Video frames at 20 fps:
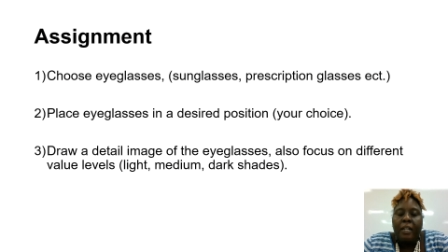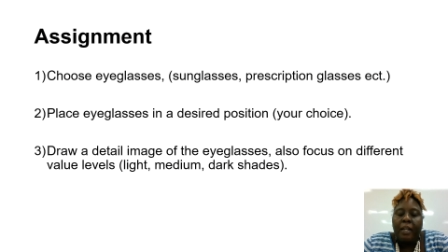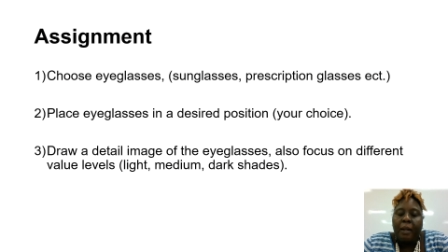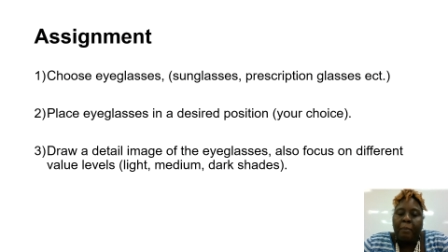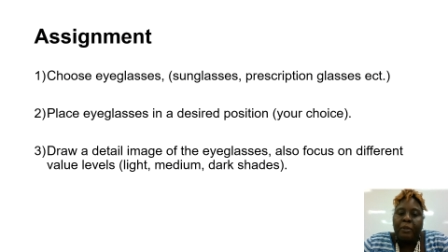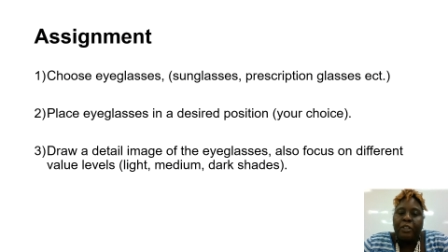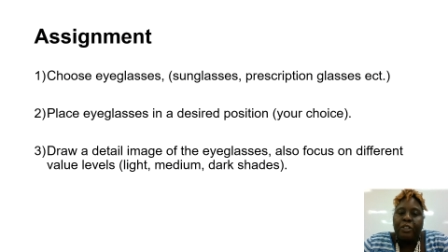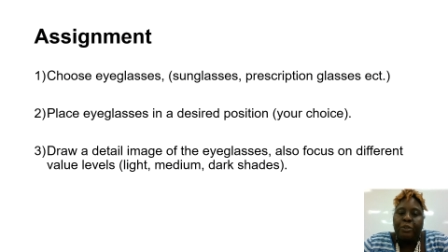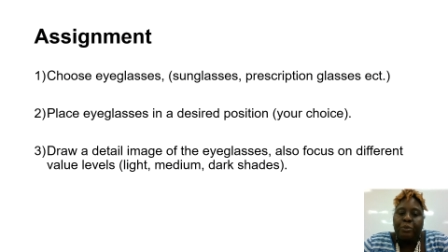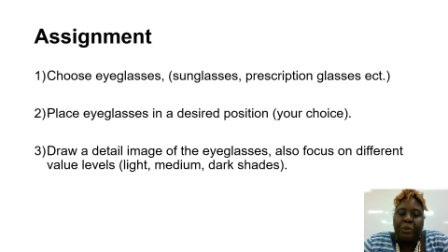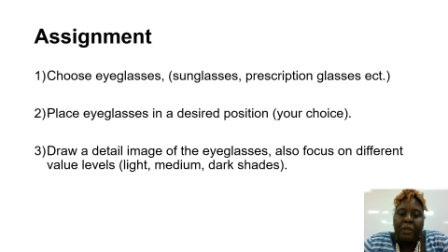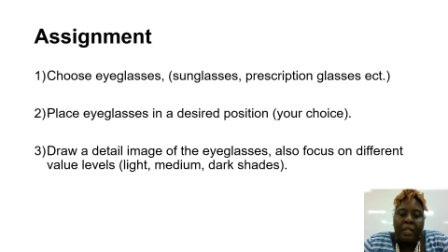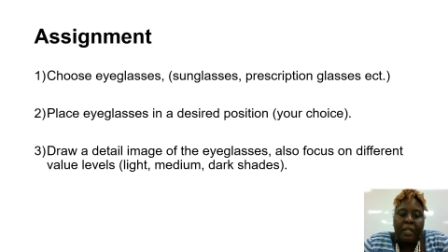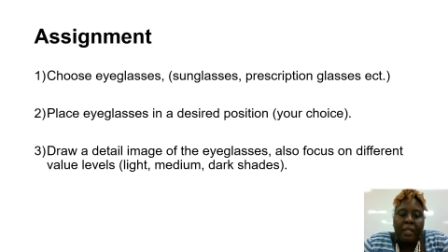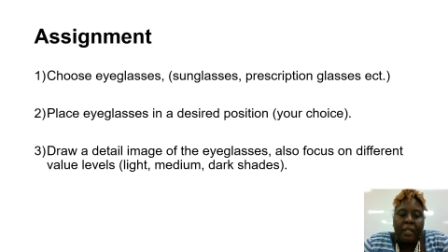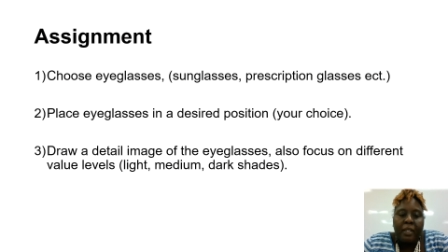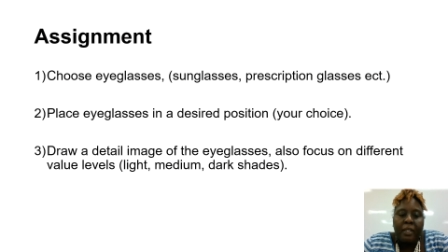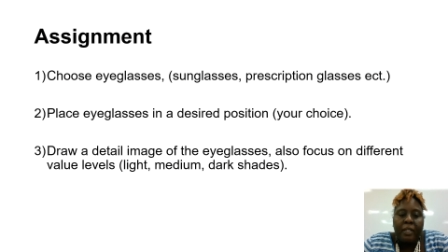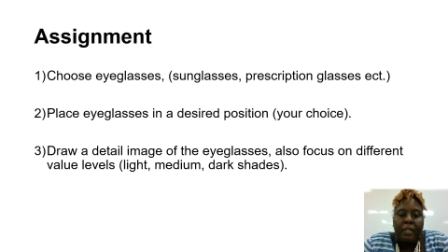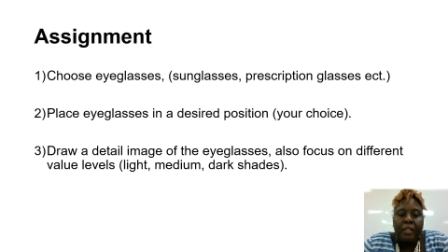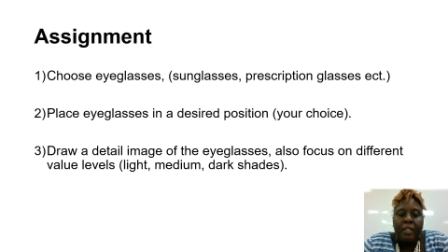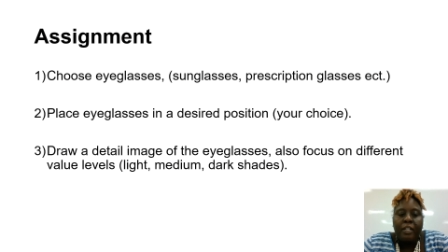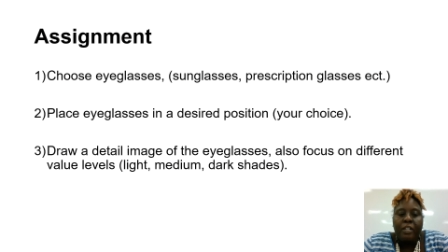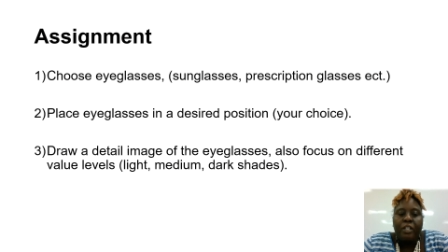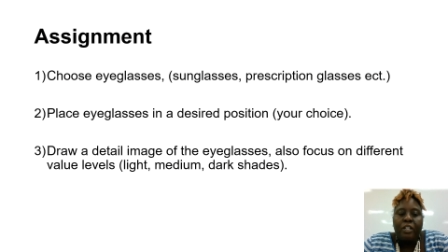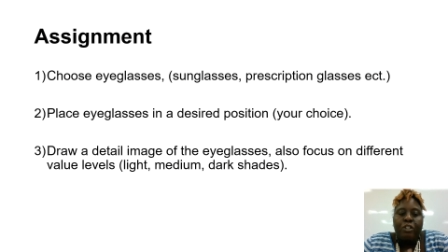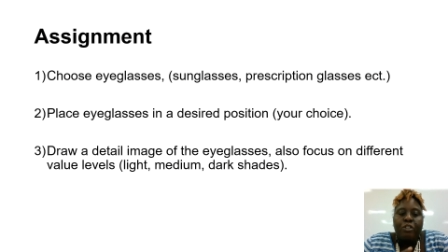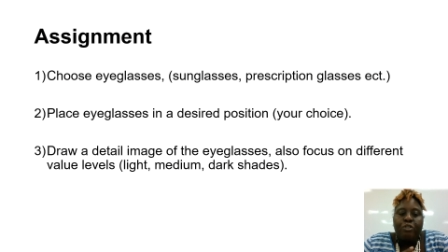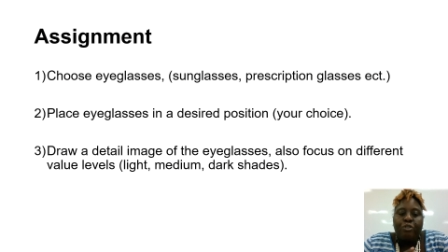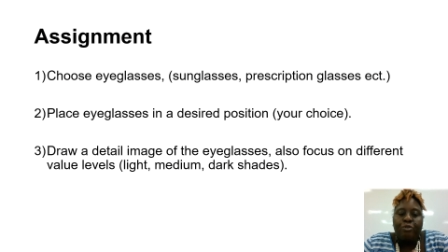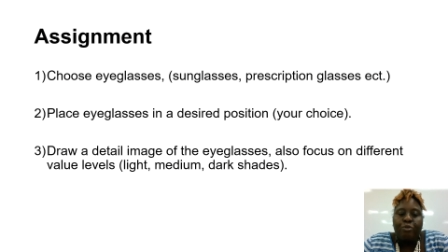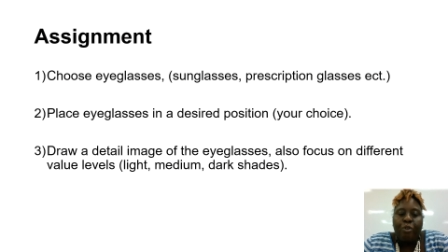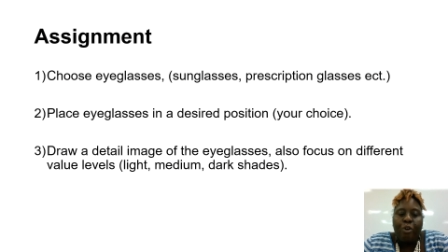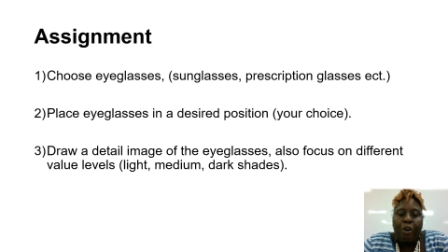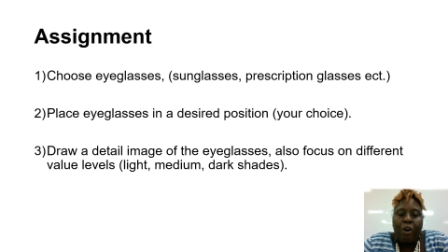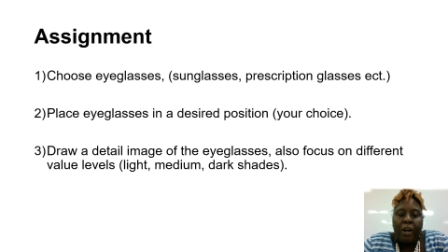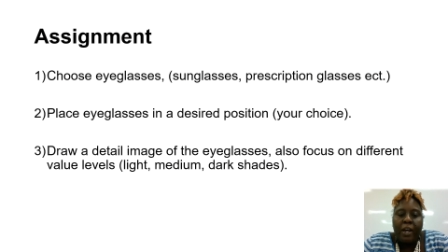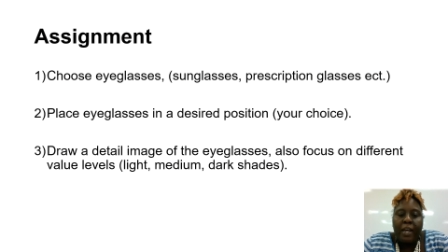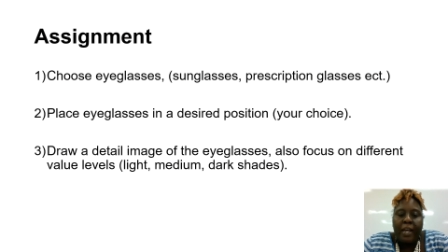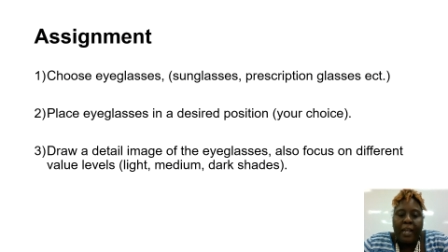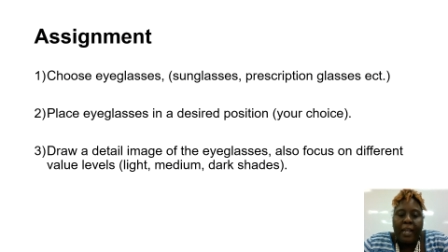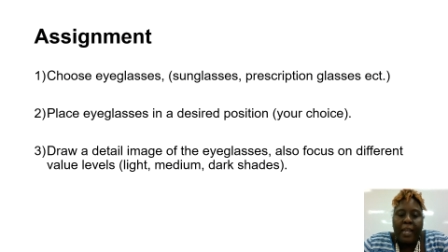Number three, draw